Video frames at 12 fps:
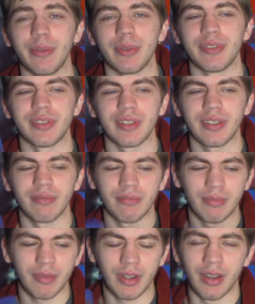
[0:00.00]
It was
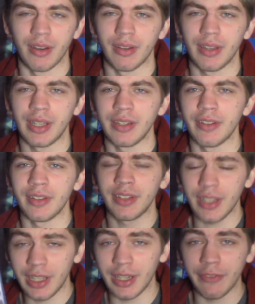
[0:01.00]

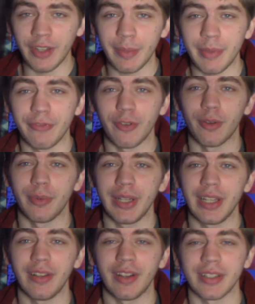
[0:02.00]
in development for a
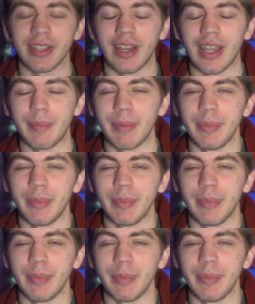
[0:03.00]
really long time.